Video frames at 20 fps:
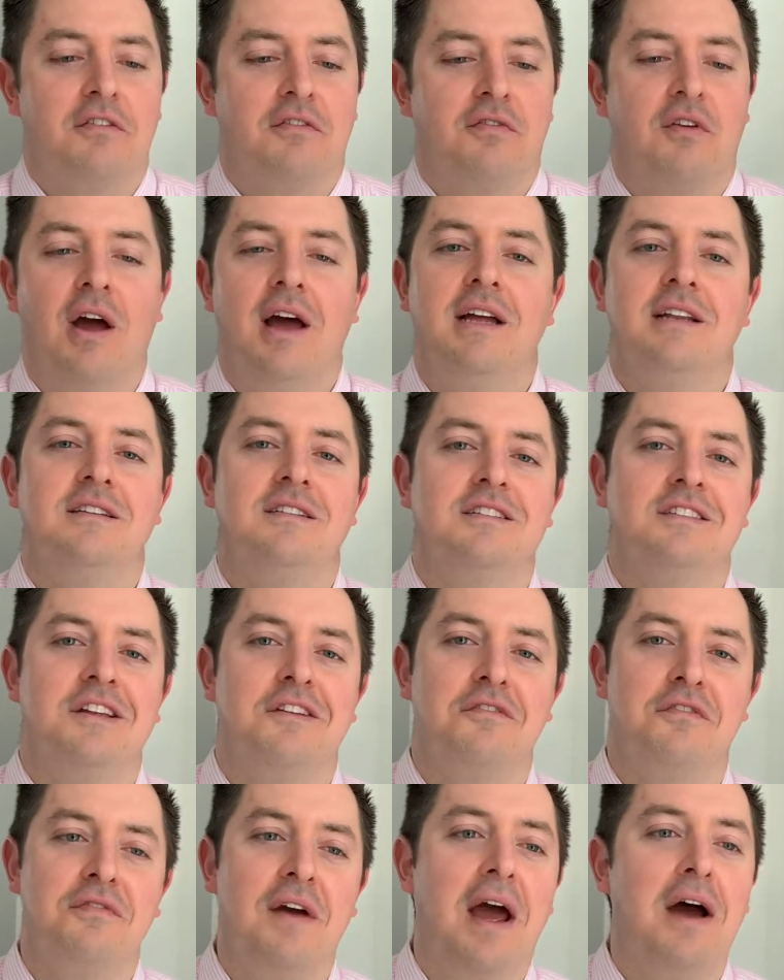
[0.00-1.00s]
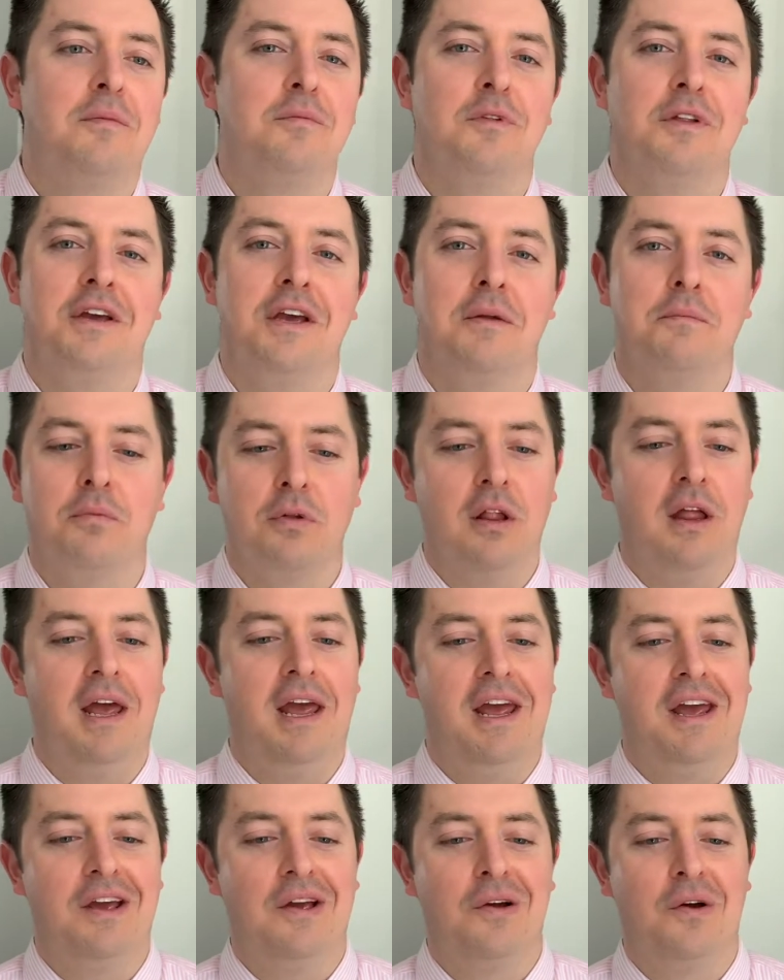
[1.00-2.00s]
friends and family and
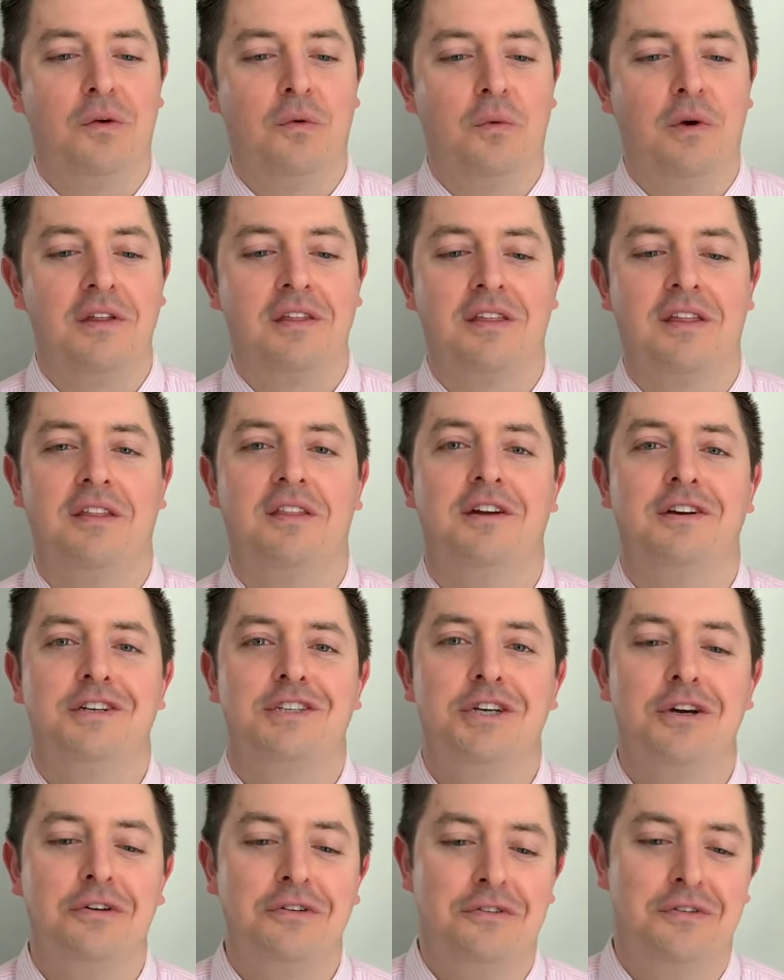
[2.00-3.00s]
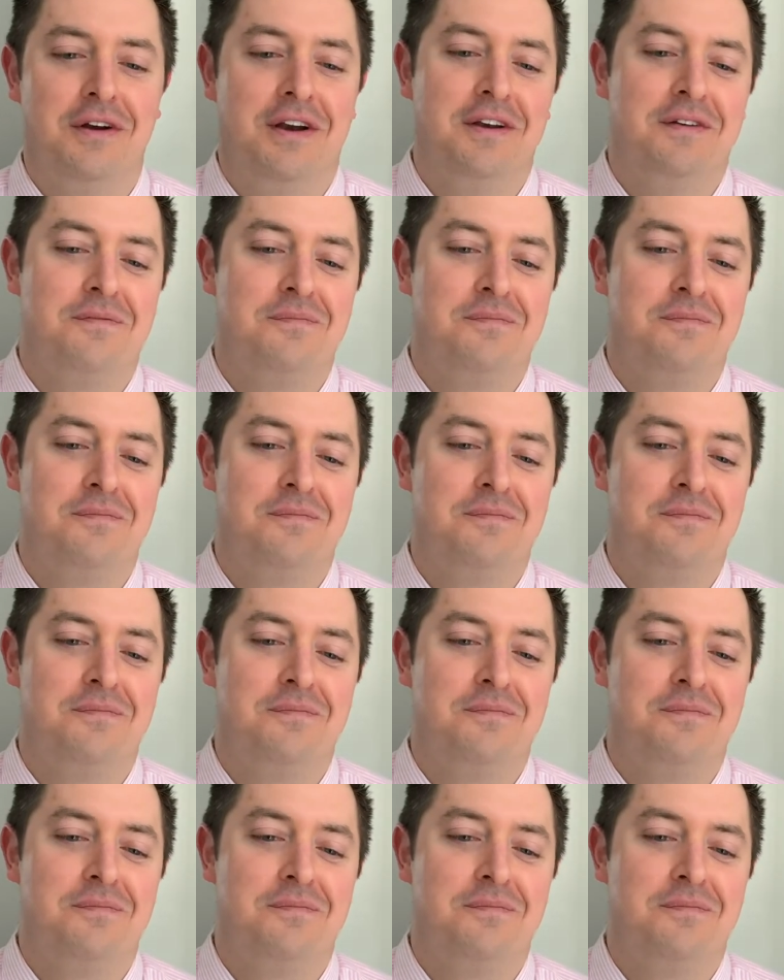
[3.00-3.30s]
playing with their children,